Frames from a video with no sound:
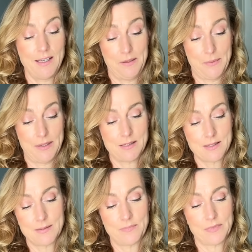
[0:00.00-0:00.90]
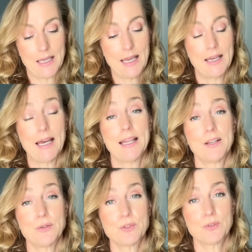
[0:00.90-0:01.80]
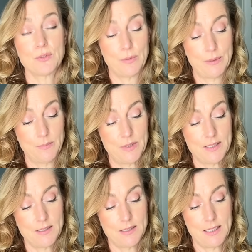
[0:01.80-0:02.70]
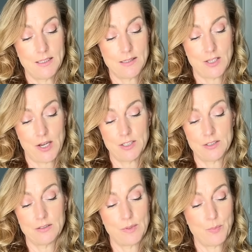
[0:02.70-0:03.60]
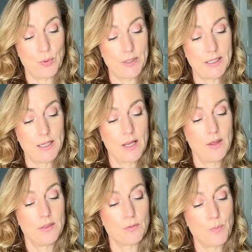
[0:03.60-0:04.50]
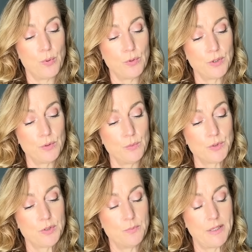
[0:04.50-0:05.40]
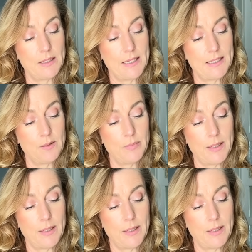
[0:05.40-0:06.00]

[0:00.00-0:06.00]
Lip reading: Anyways, and they're also quoting Business Insider, reporting the reporter who was humiliated